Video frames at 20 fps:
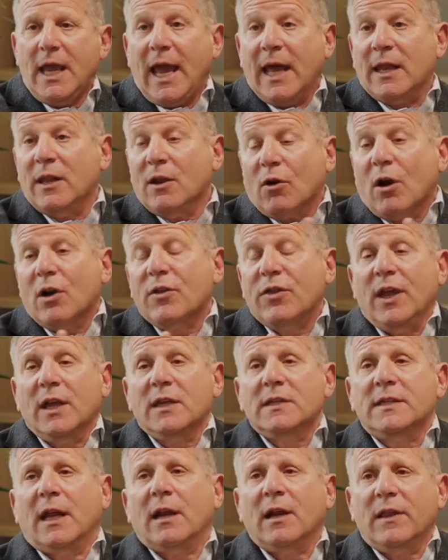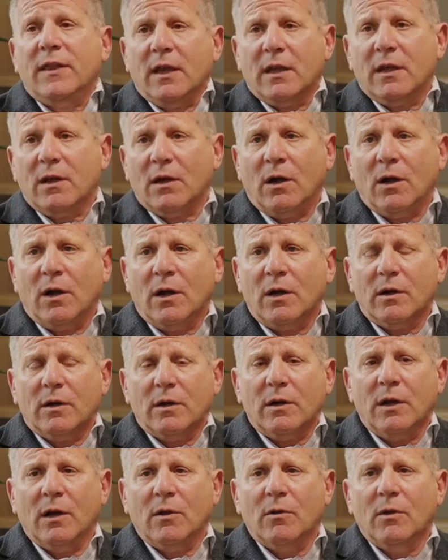And there are things that I think are,
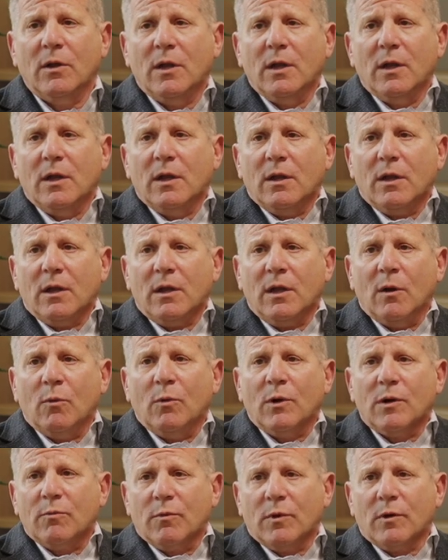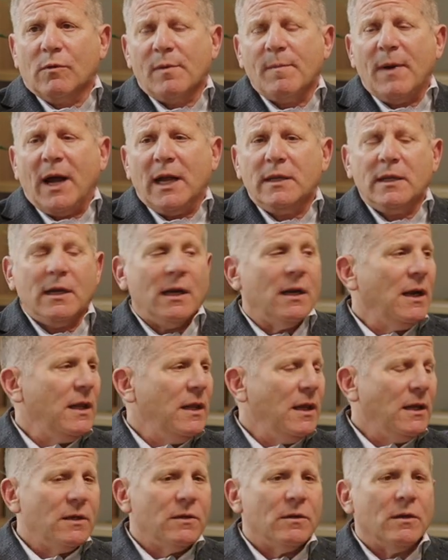we're reminded, and I
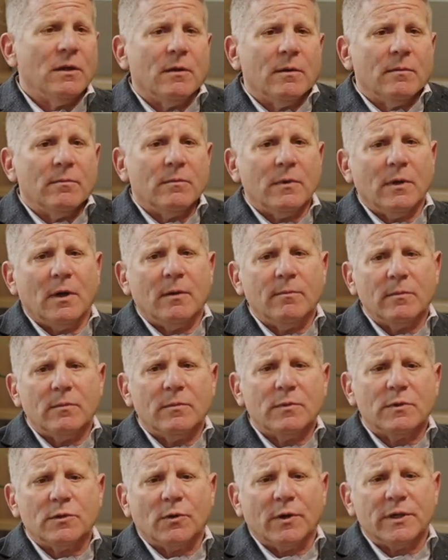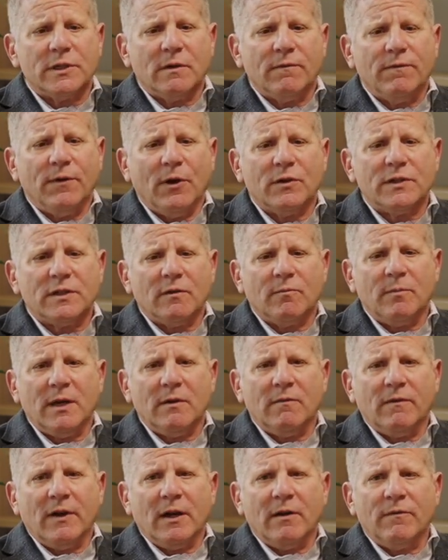think Sorenson folks have
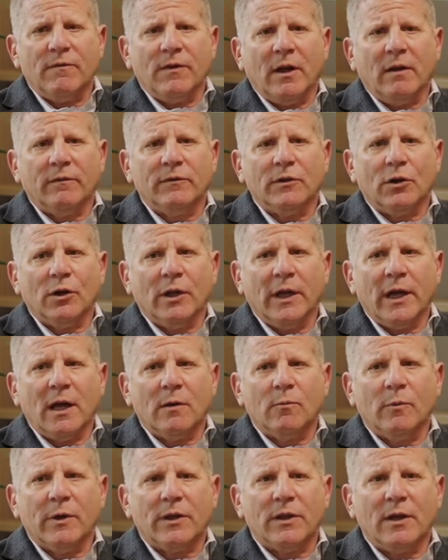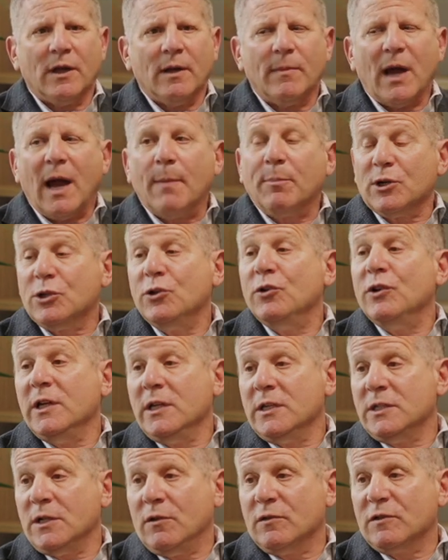been very involved early on with
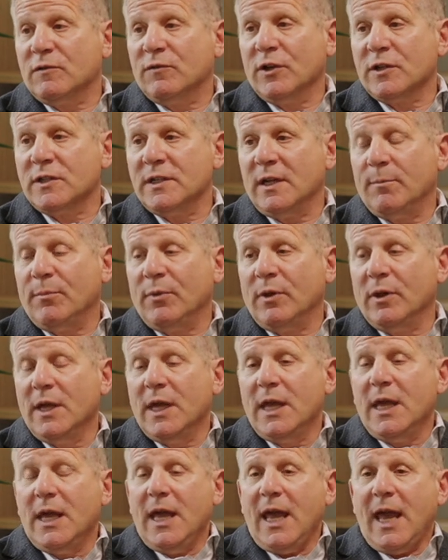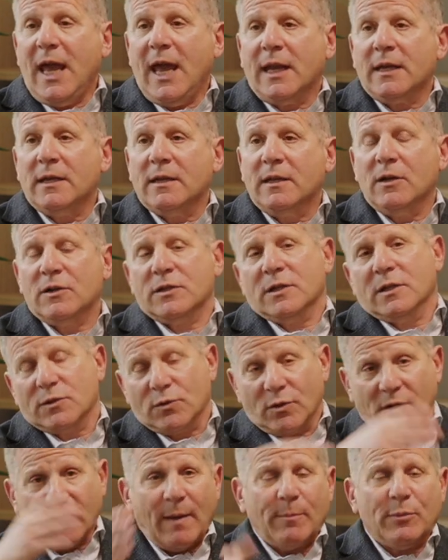opportunity zones, for example. And there's a
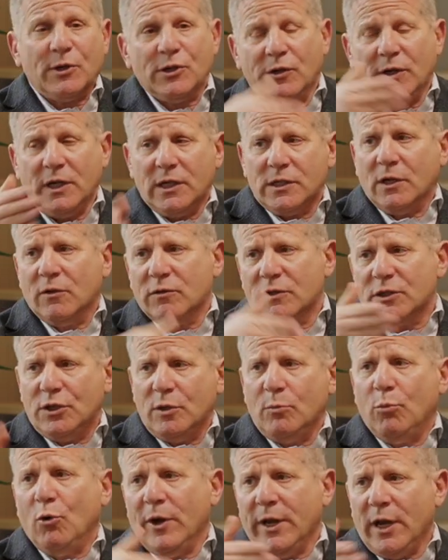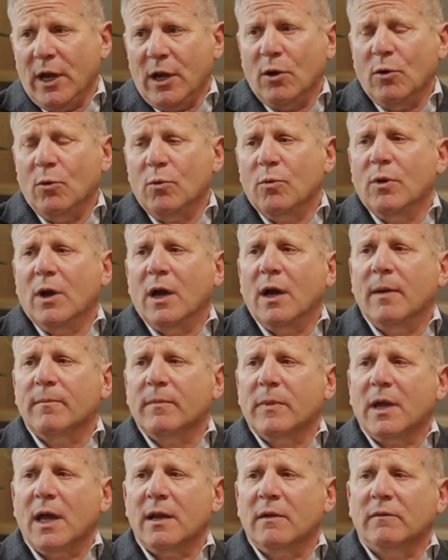sort of opportunity zones 2.0
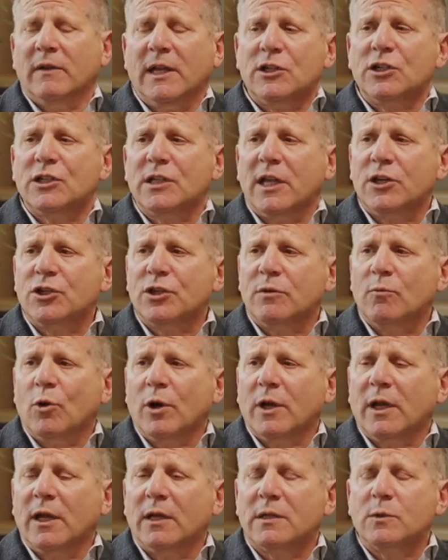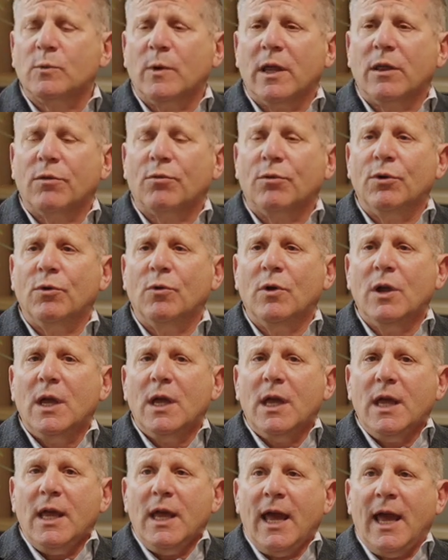kind of legislation working its way through.
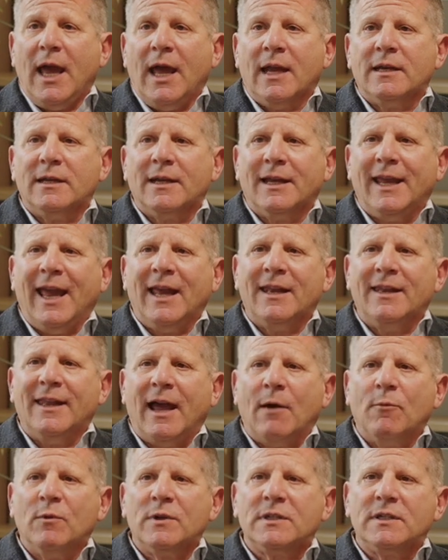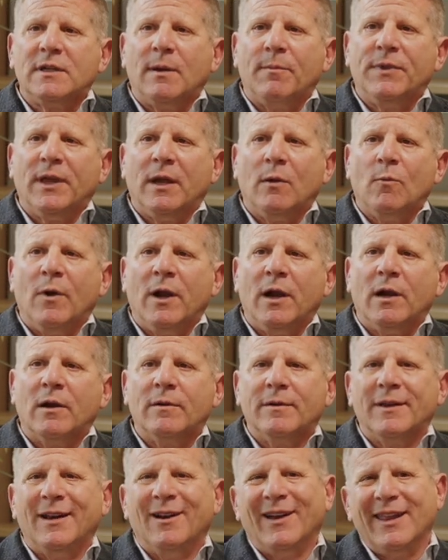And again, that was something
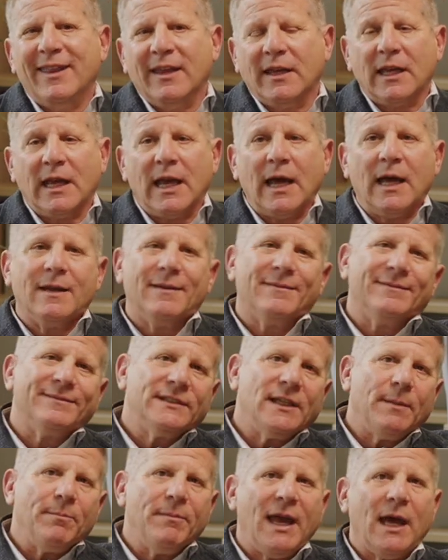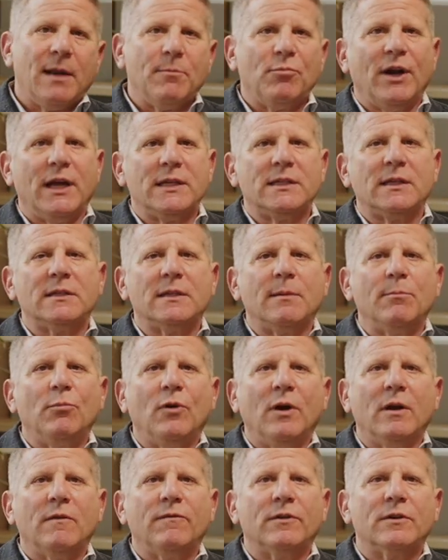where, I think it got some bad press at some
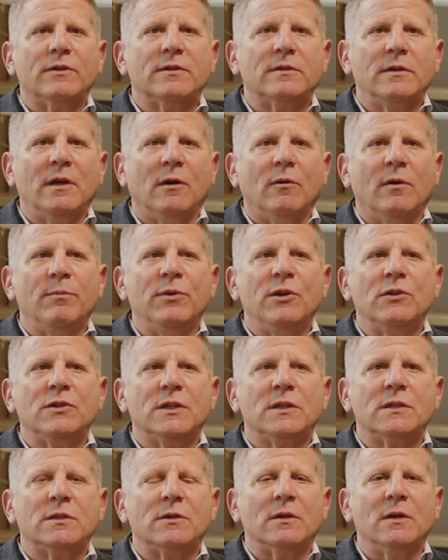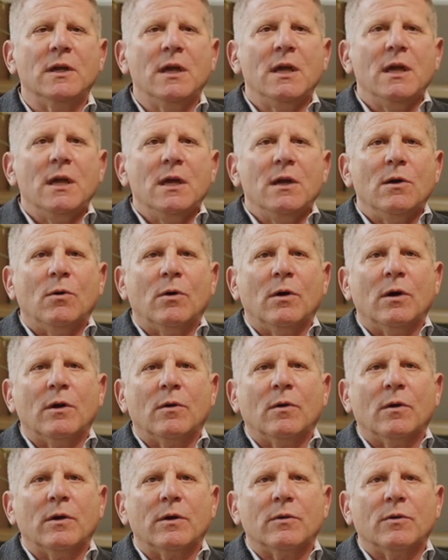point for, abuses or
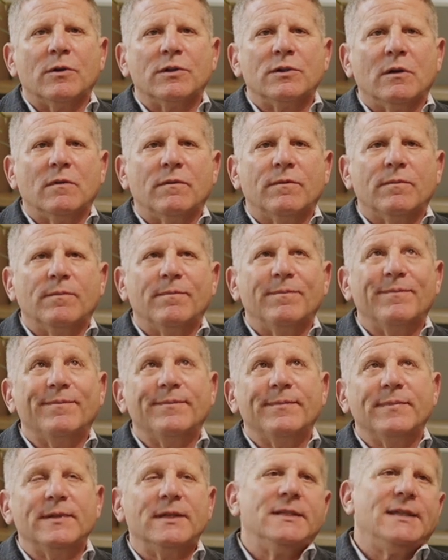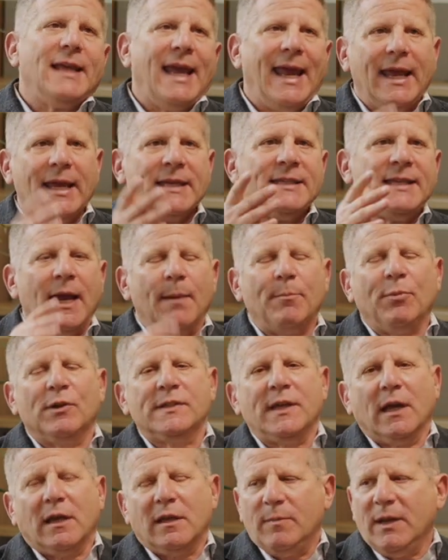sort of
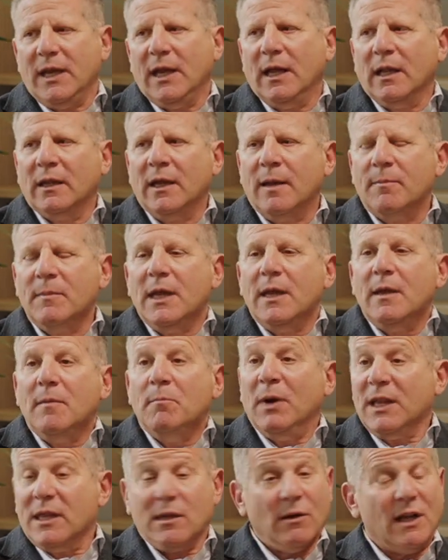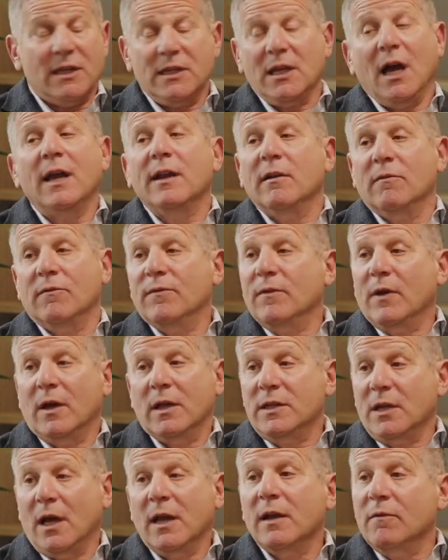examples that could be held up, but there are a
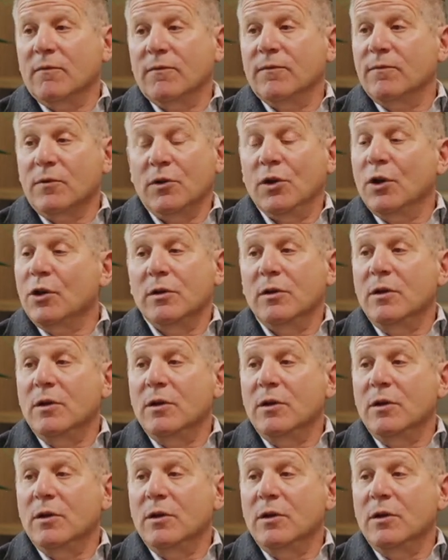ton of good